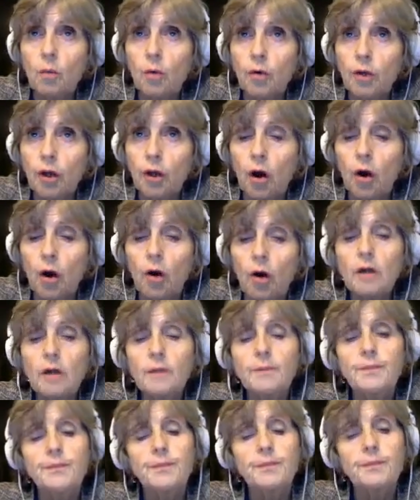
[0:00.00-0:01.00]
more
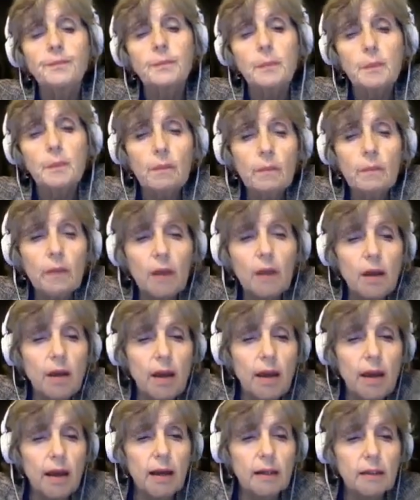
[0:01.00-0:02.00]
yang,
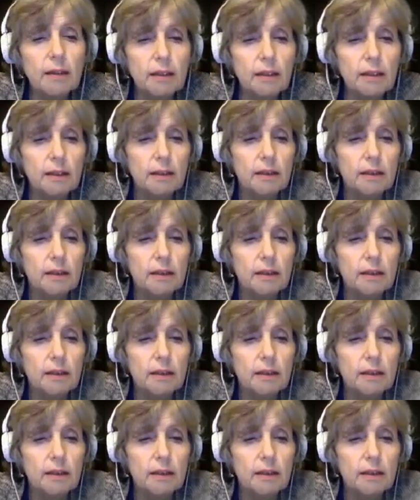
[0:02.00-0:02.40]
and